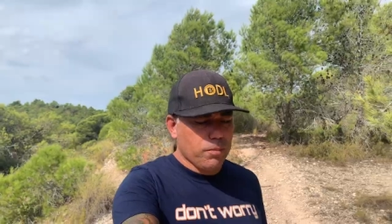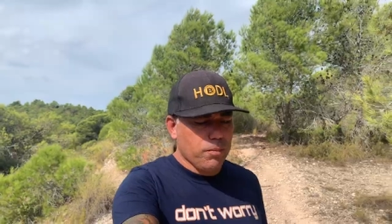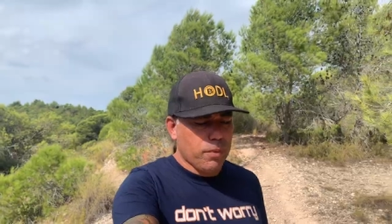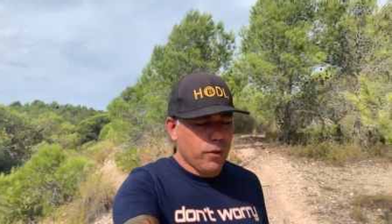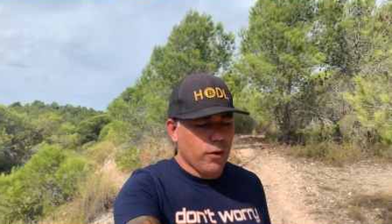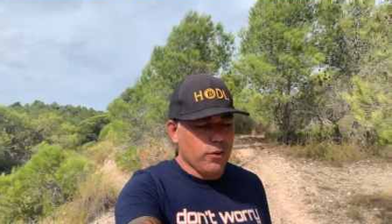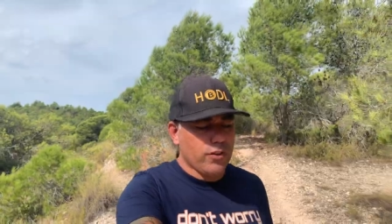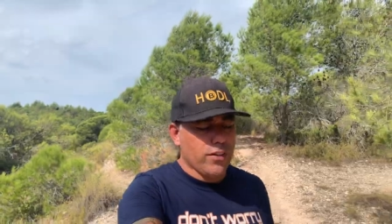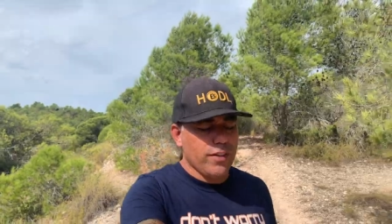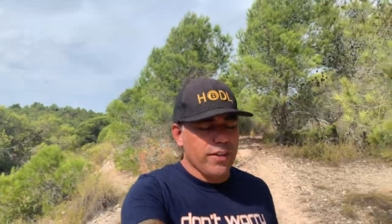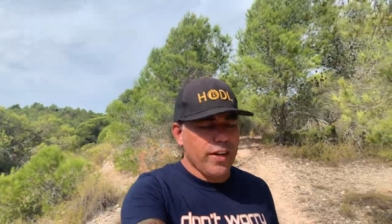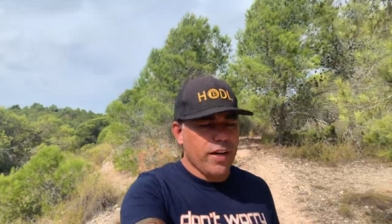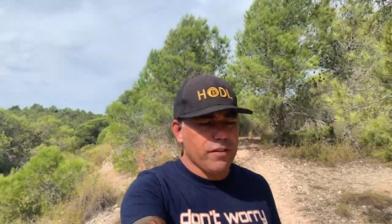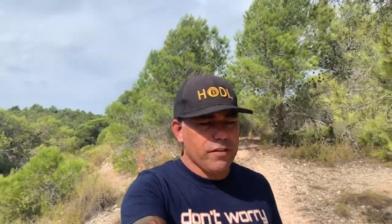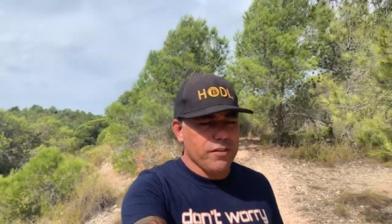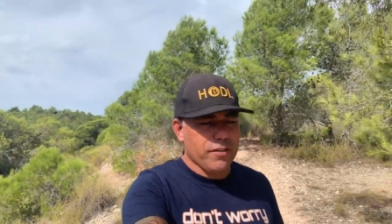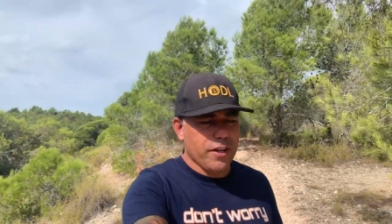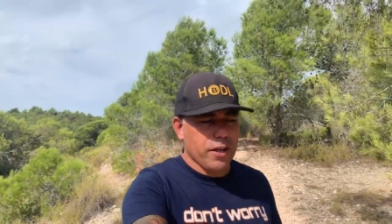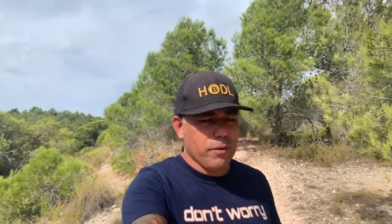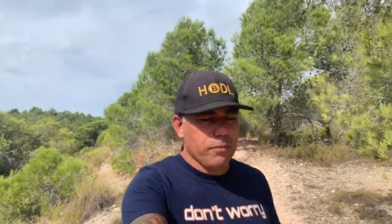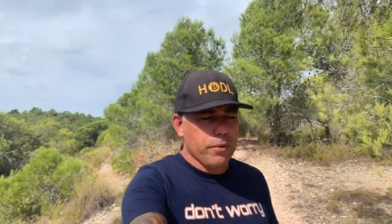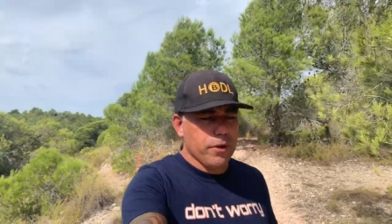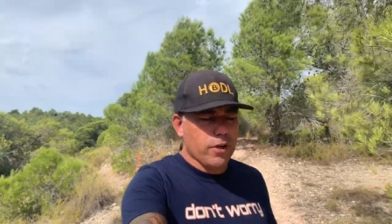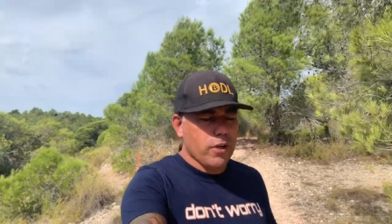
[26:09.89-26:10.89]
posts and
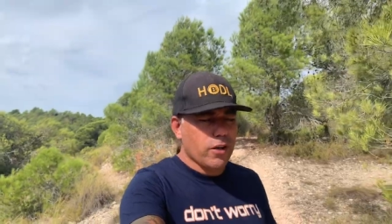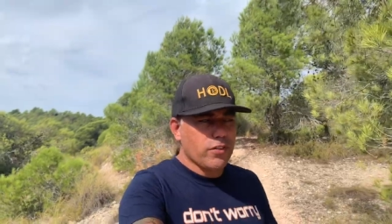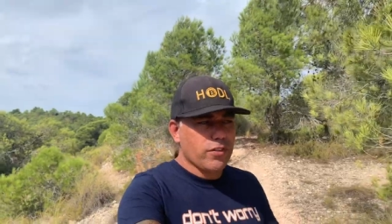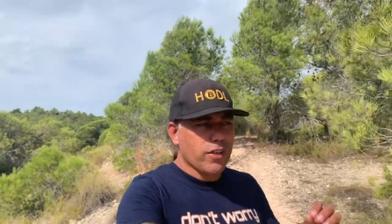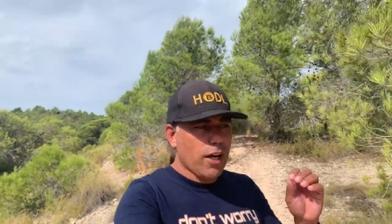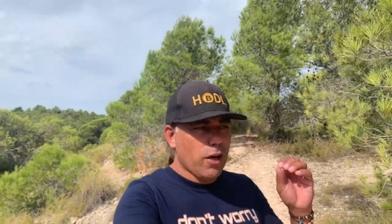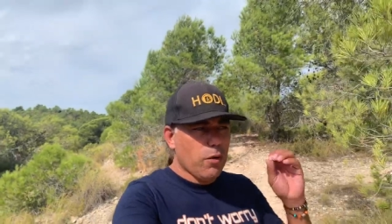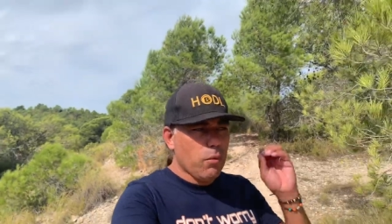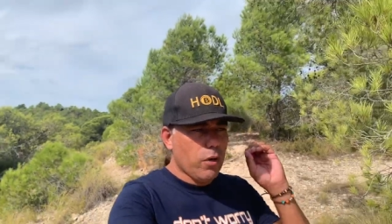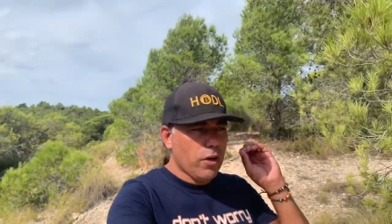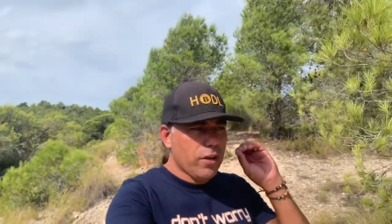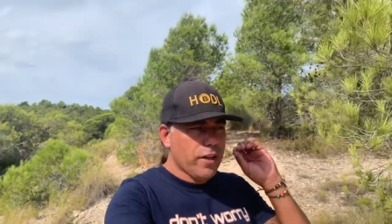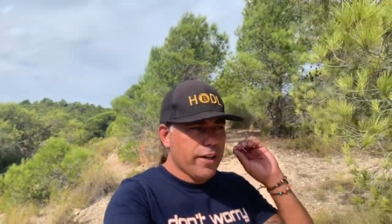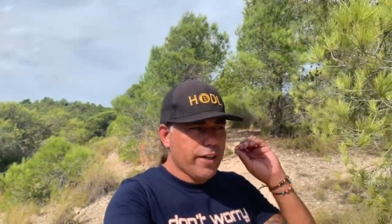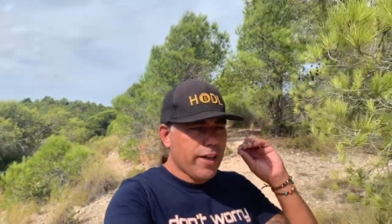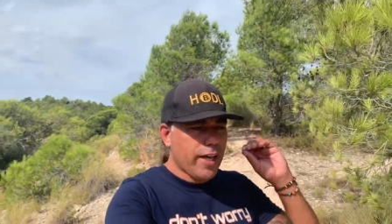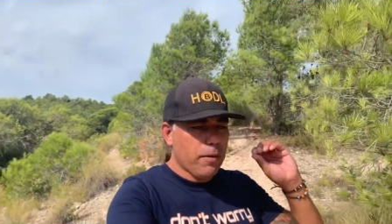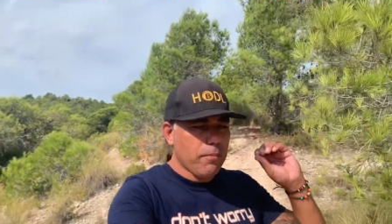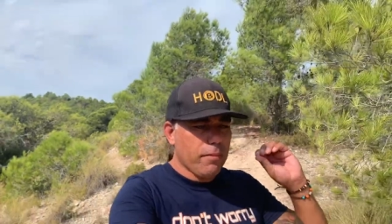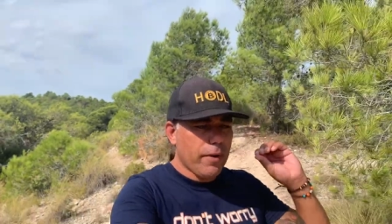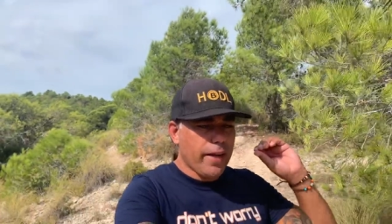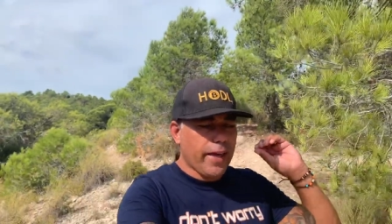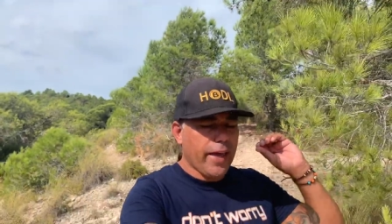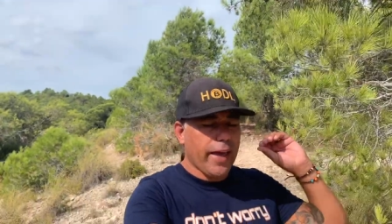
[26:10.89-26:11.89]
everything because I want to
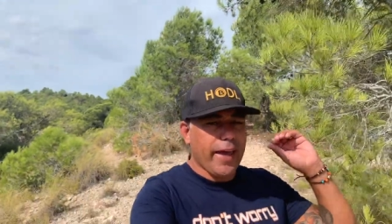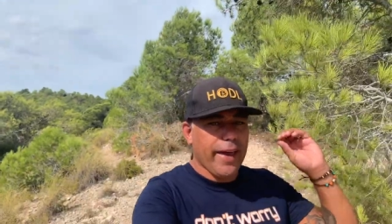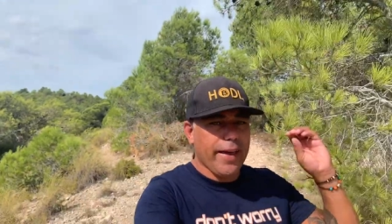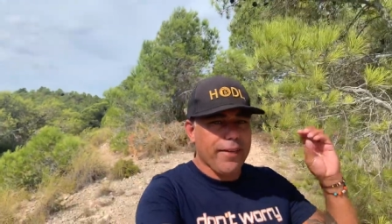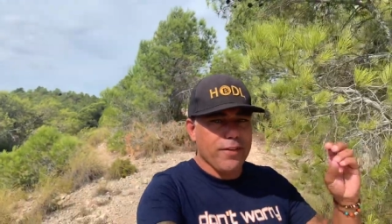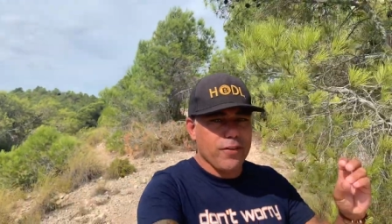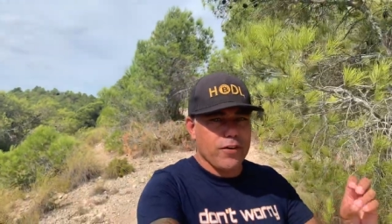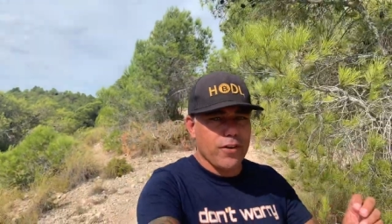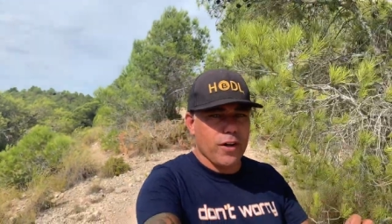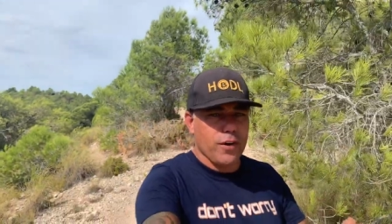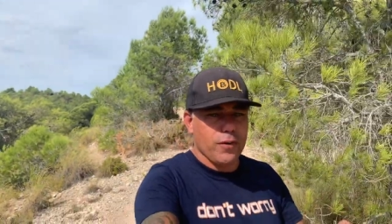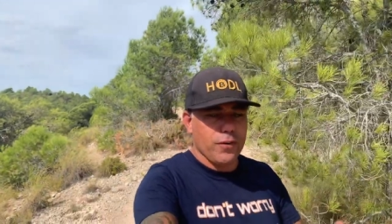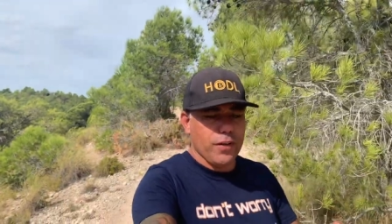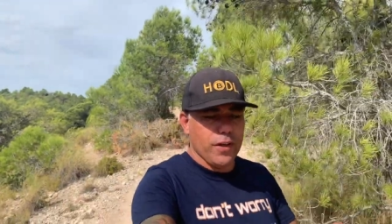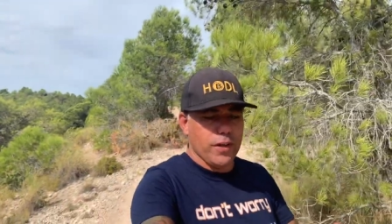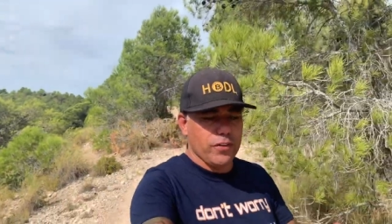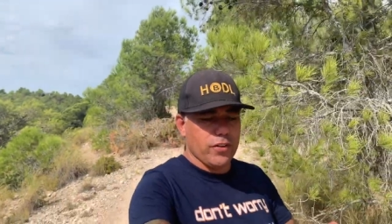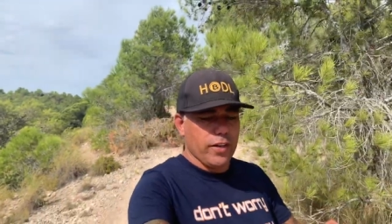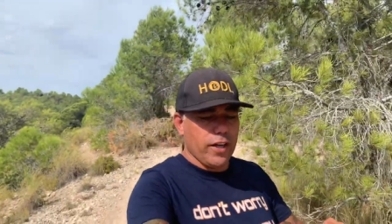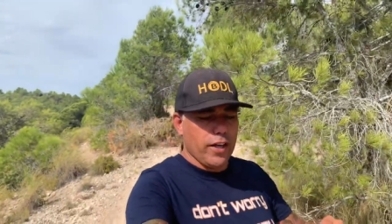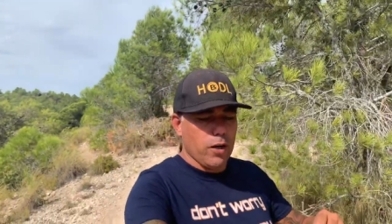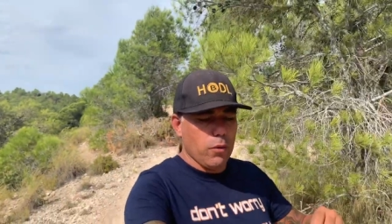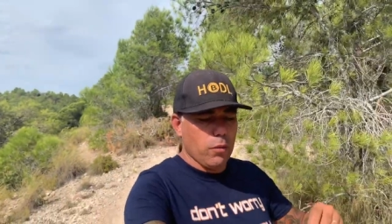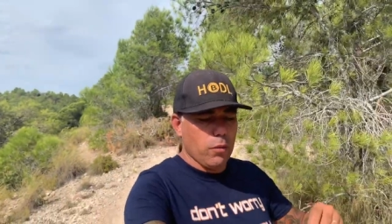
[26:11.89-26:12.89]
get my head around this and I